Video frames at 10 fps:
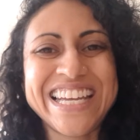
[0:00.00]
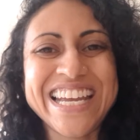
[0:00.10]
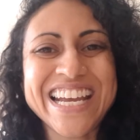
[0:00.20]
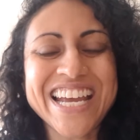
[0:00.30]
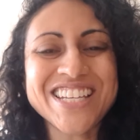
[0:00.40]

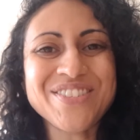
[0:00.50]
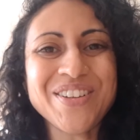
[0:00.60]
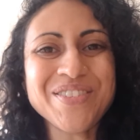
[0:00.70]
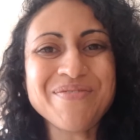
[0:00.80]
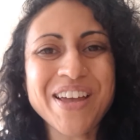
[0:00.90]
Hey guys,
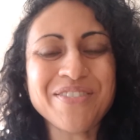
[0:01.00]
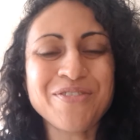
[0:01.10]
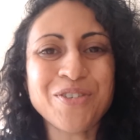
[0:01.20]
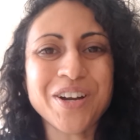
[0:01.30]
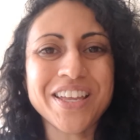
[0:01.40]
welcome
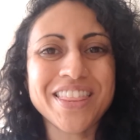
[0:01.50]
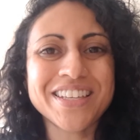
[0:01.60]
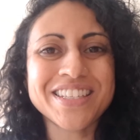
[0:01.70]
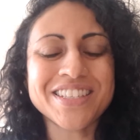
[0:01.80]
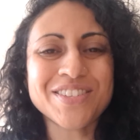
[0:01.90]
back for
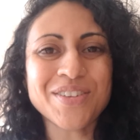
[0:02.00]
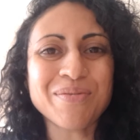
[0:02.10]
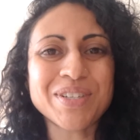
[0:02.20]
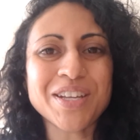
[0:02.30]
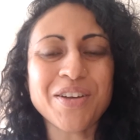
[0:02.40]
this
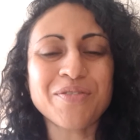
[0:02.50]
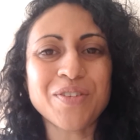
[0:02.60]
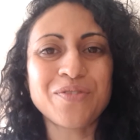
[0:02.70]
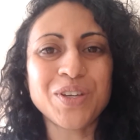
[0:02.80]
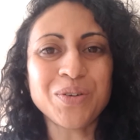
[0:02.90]
installment of
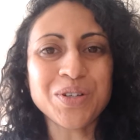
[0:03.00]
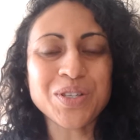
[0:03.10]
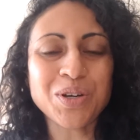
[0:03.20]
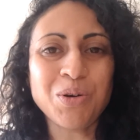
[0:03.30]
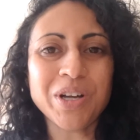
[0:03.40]

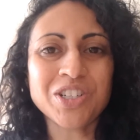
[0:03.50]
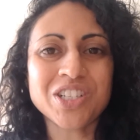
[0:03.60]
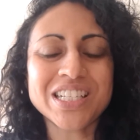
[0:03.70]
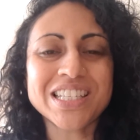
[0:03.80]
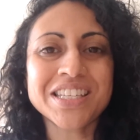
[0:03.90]
Viewers
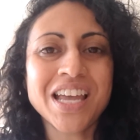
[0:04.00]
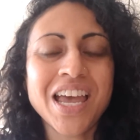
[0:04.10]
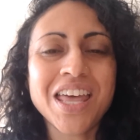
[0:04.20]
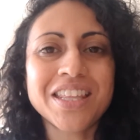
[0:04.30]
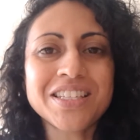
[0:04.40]
Questions.
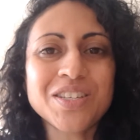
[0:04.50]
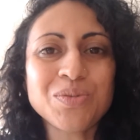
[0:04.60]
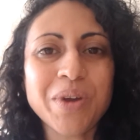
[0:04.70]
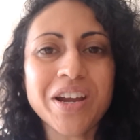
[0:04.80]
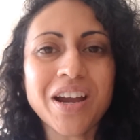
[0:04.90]
This is
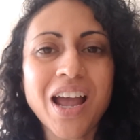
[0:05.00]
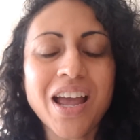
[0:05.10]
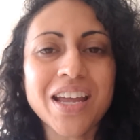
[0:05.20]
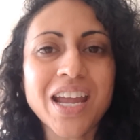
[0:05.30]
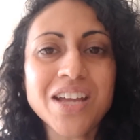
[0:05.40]
where
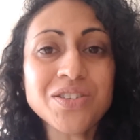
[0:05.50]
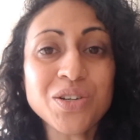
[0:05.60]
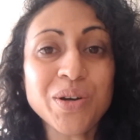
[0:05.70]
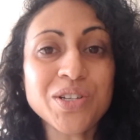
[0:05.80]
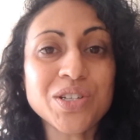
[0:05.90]
I answer
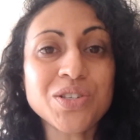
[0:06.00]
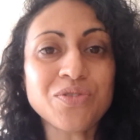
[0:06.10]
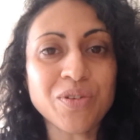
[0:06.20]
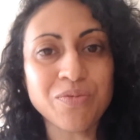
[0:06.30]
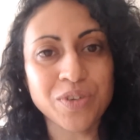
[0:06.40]
questions
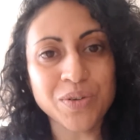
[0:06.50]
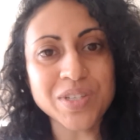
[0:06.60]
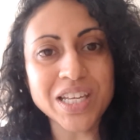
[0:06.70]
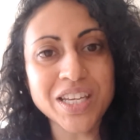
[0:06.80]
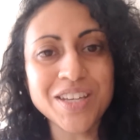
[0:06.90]
from
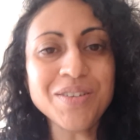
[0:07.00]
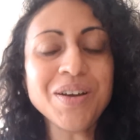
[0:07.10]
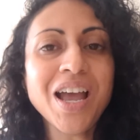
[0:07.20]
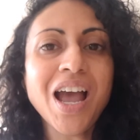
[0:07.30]
viewers like you.